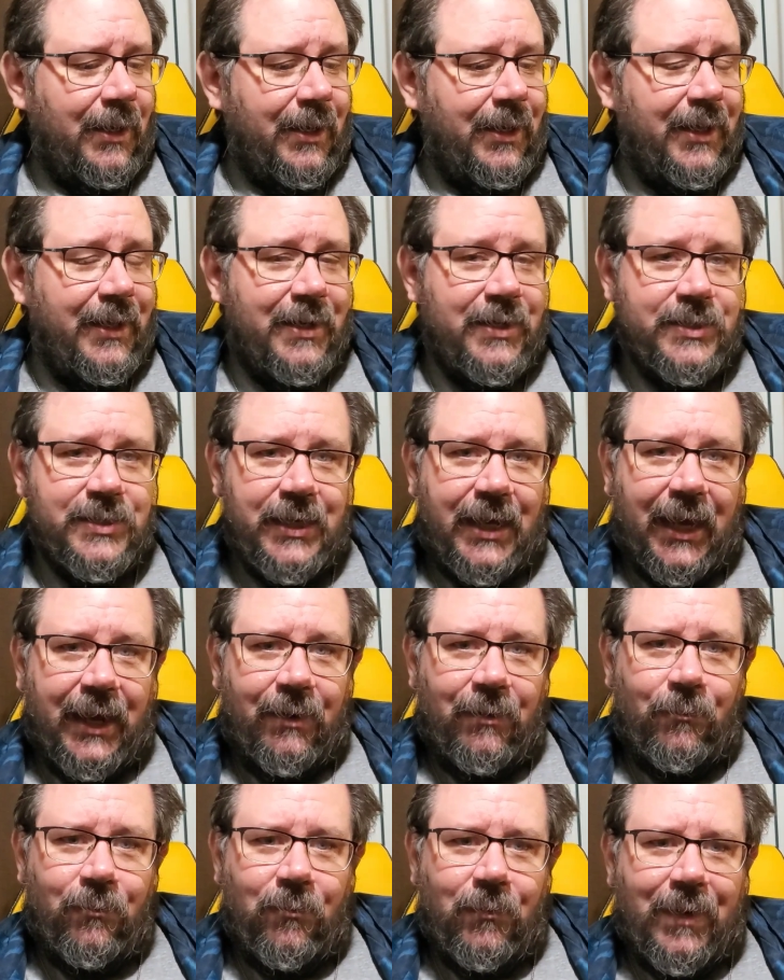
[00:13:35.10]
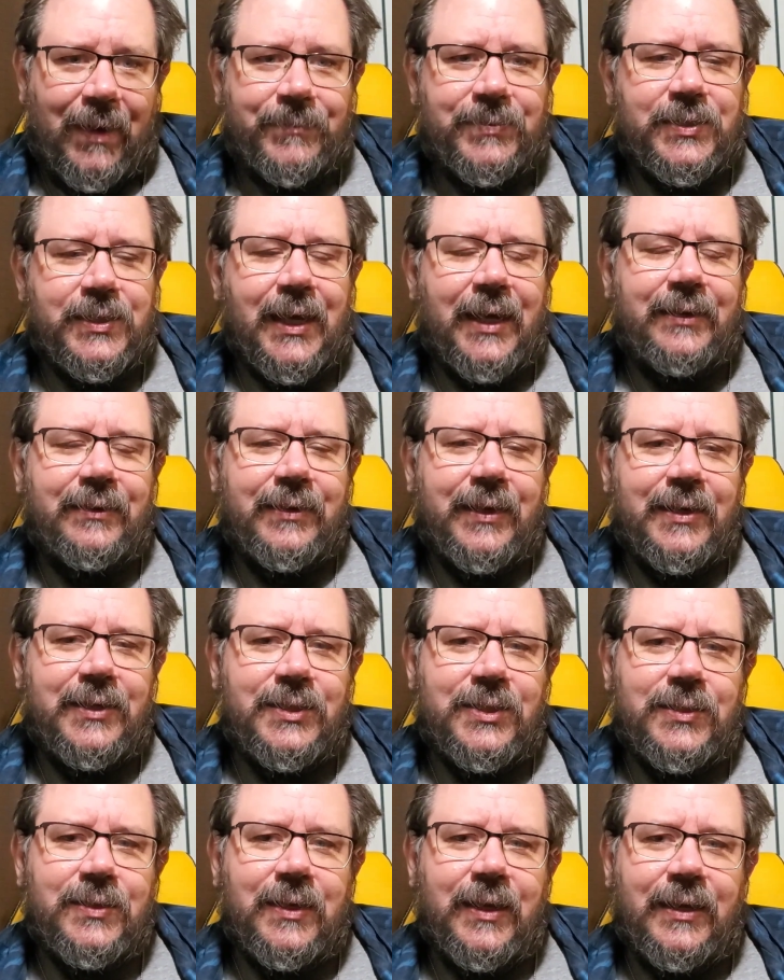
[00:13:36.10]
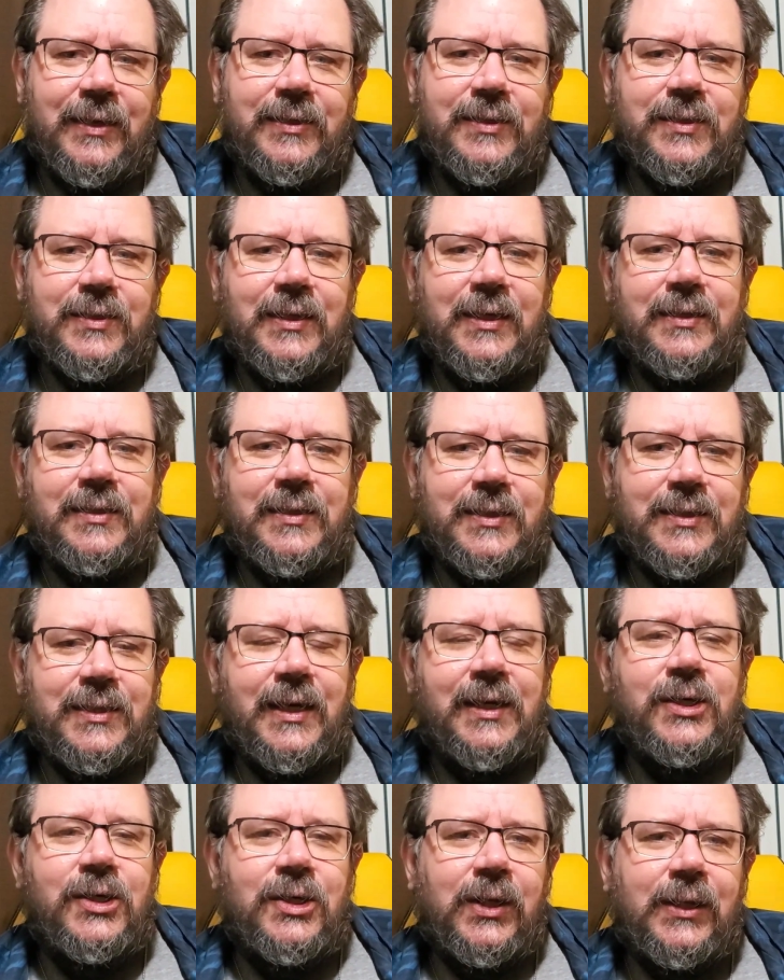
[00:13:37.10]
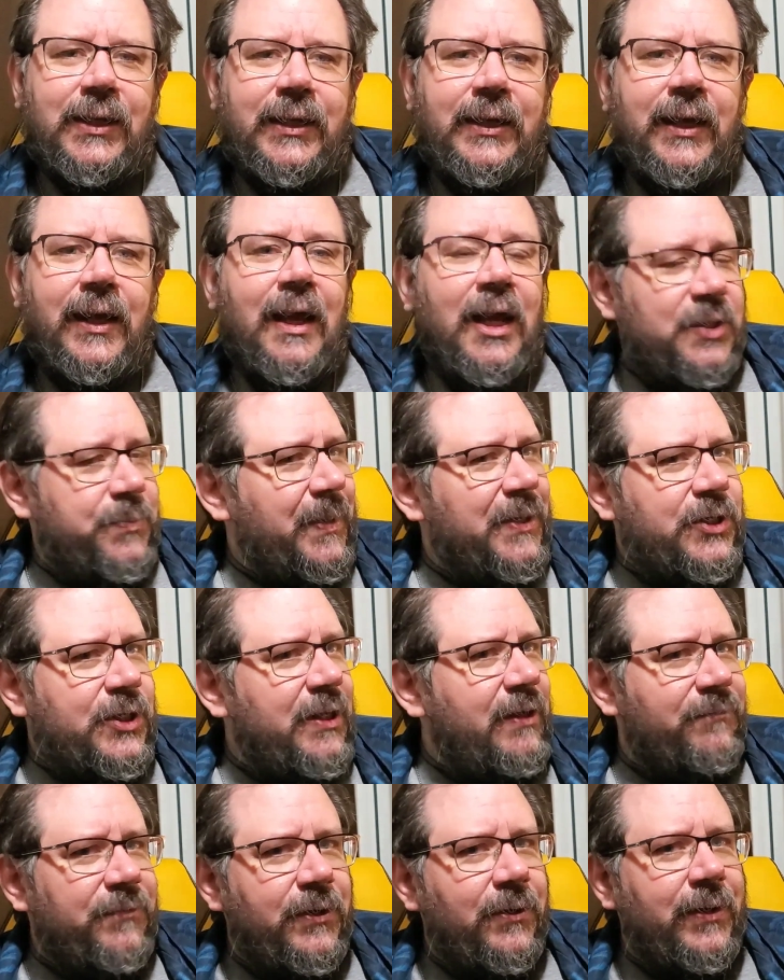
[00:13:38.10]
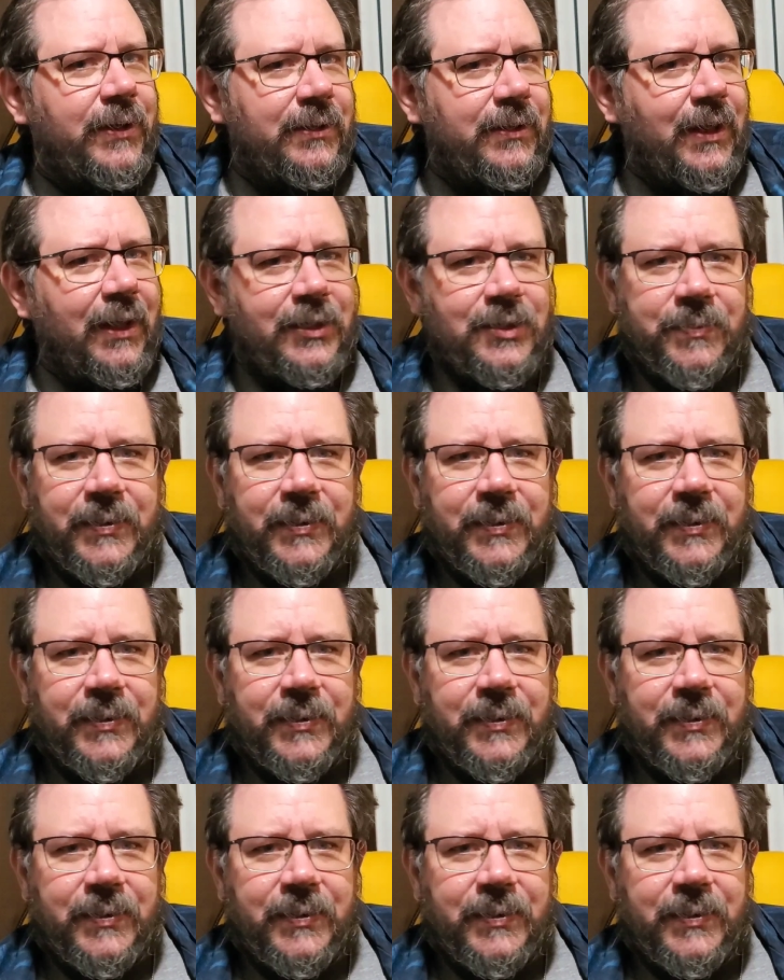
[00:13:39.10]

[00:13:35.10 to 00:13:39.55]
It is a website that is essentially, especially if you're in